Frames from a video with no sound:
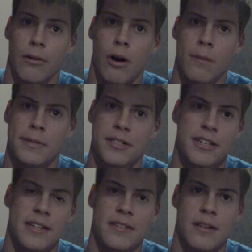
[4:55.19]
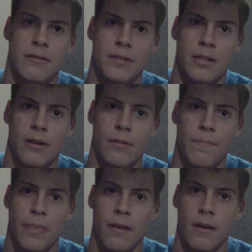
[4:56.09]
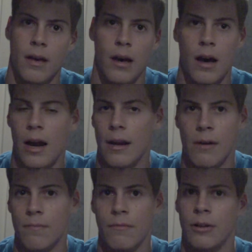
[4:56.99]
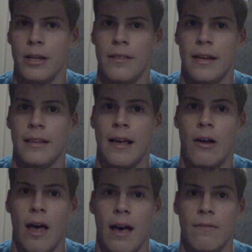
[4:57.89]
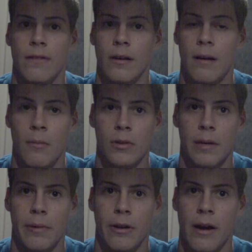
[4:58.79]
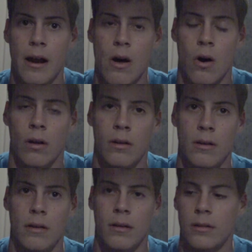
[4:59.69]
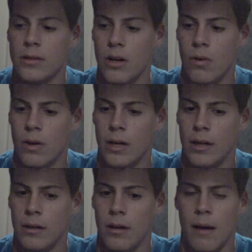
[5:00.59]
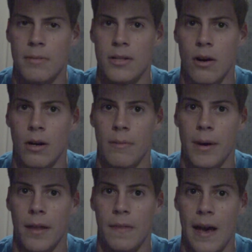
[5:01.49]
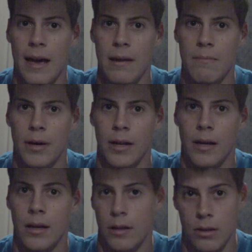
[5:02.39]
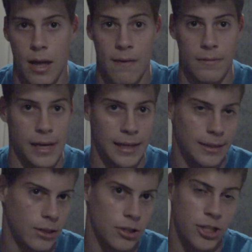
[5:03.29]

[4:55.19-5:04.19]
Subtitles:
RPGs though. So I don't really think they'll have a multiplayer at all. So I'm sorry about that, but it could